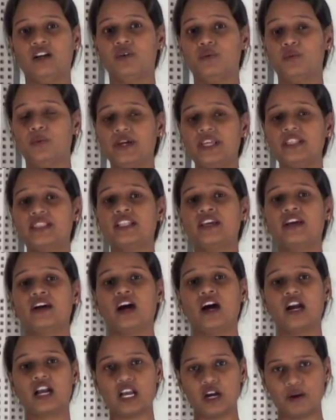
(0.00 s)
with
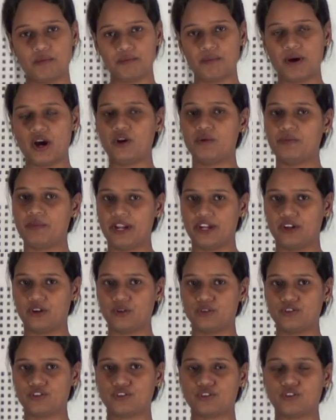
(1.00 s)
a compound
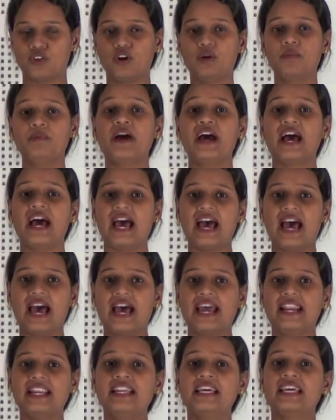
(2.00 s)
microscope
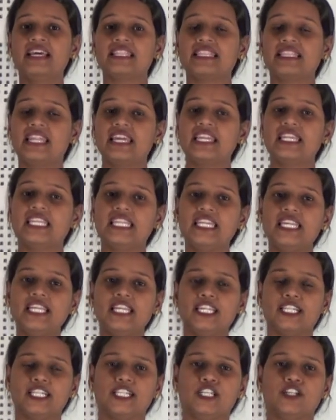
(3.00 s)
and they
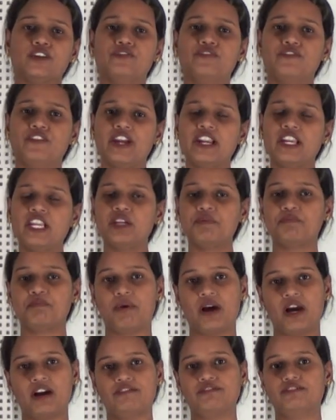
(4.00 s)
need a very
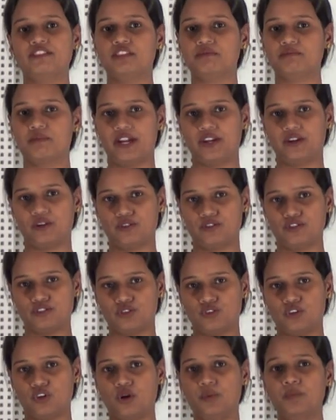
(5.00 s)
powerful
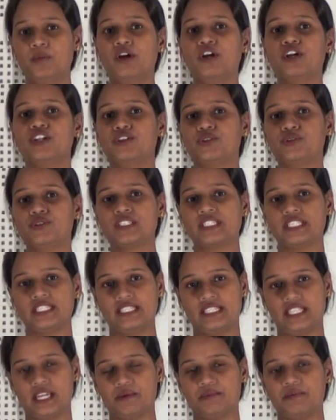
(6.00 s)
microscope to
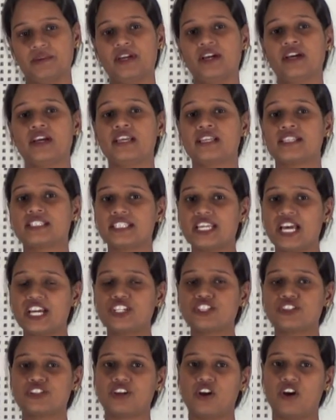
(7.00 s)
see them.
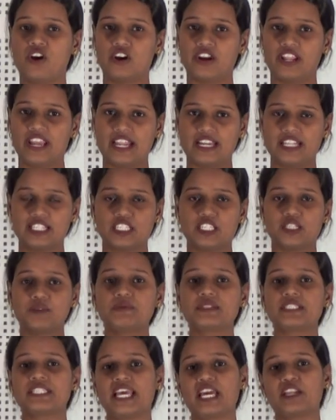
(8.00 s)
Such
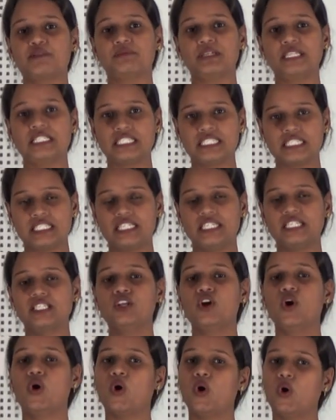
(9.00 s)
organisms can be
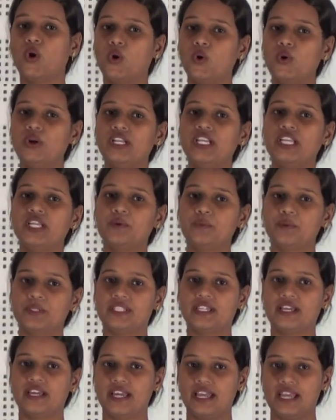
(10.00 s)
seen only
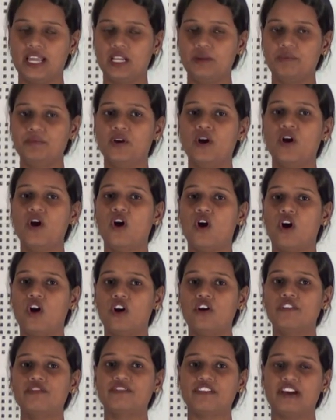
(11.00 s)
with the help
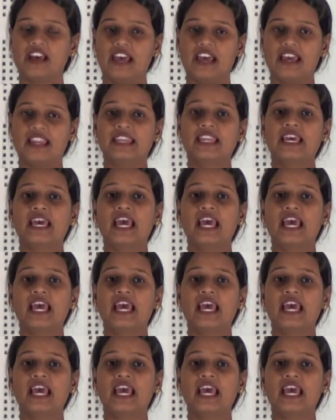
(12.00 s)
of an